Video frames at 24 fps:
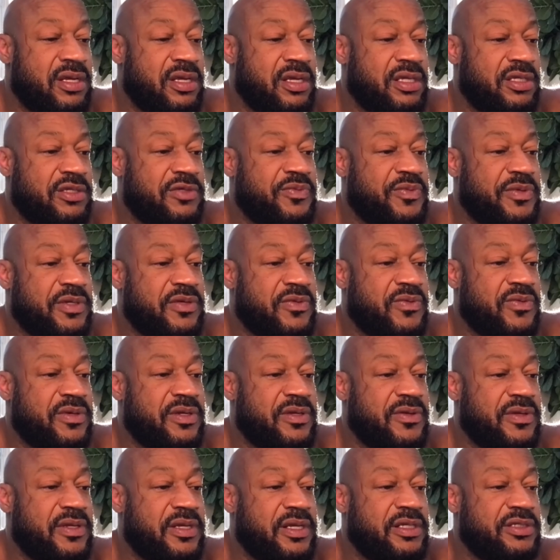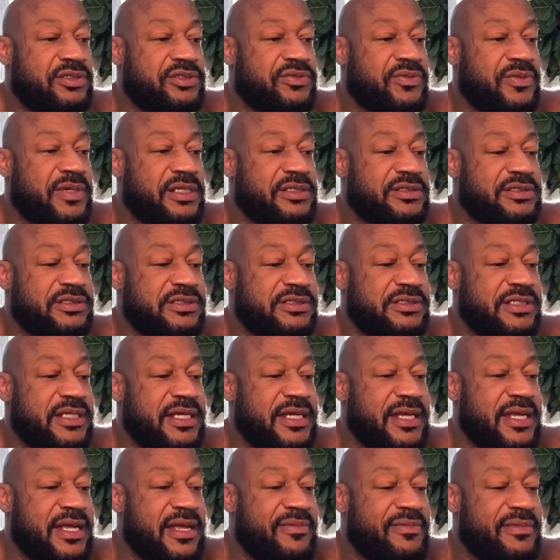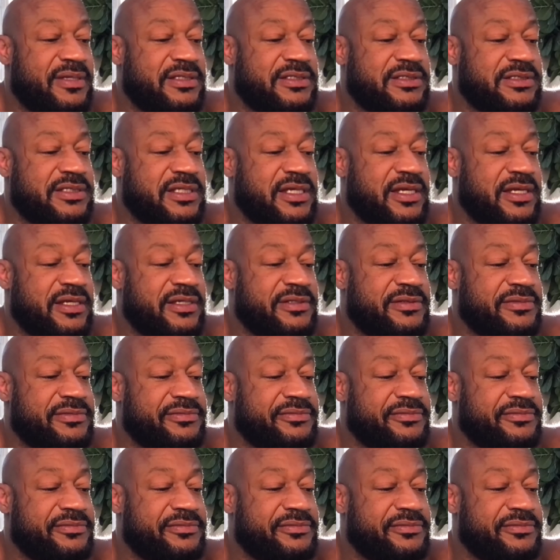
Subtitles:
it's been a really interesting day, I must say.